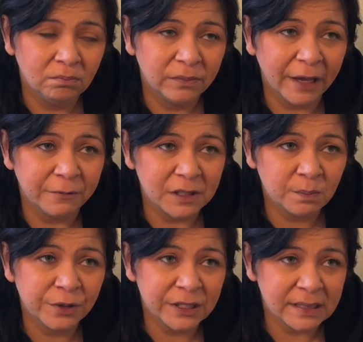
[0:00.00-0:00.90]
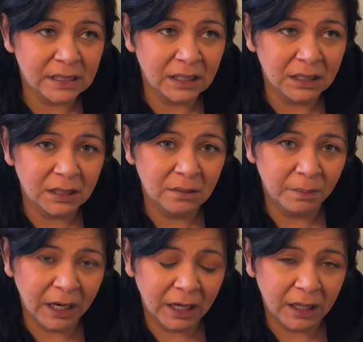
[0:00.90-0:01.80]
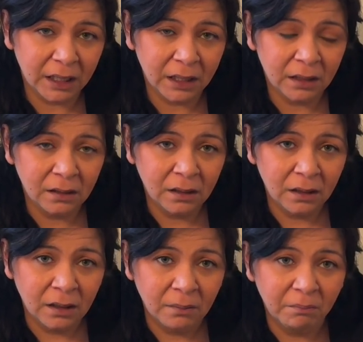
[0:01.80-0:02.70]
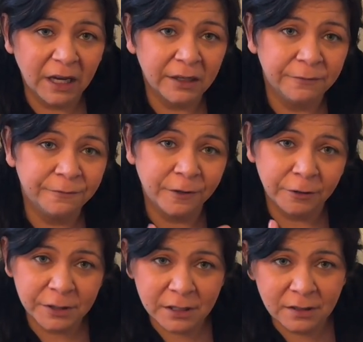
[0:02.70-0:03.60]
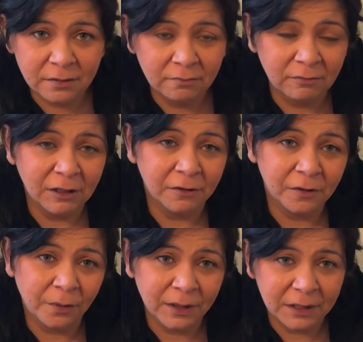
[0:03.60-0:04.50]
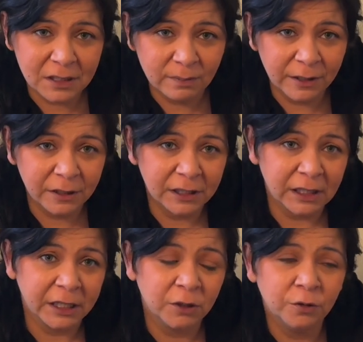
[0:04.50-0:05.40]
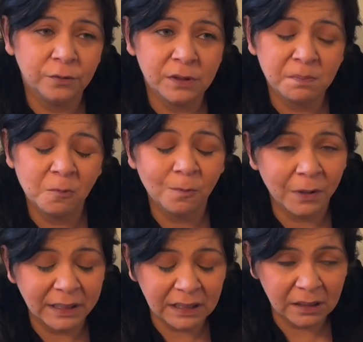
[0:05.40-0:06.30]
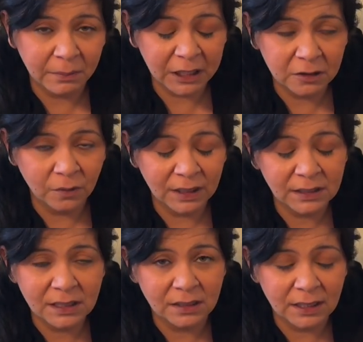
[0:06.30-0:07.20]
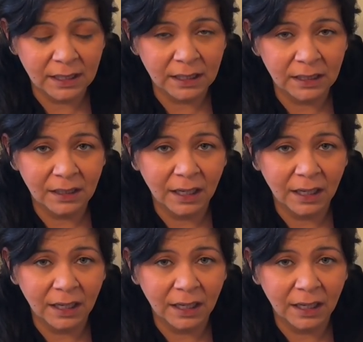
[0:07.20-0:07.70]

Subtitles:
that was preceded by my first, going to Spirit, like, whose reading am I doing today?